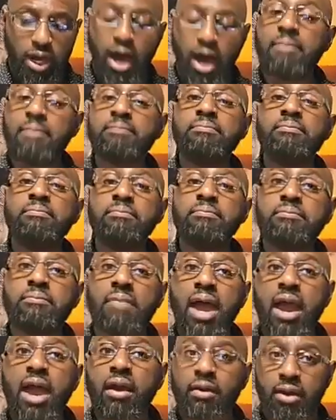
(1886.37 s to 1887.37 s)

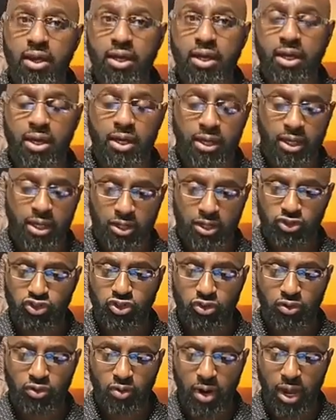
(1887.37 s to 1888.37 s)
America is
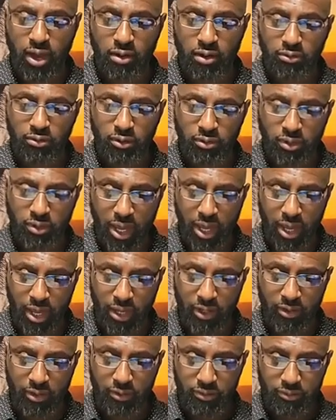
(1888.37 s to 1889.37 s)
the crown,
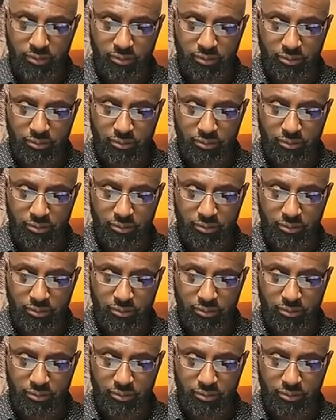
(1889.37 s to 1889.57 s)
okay?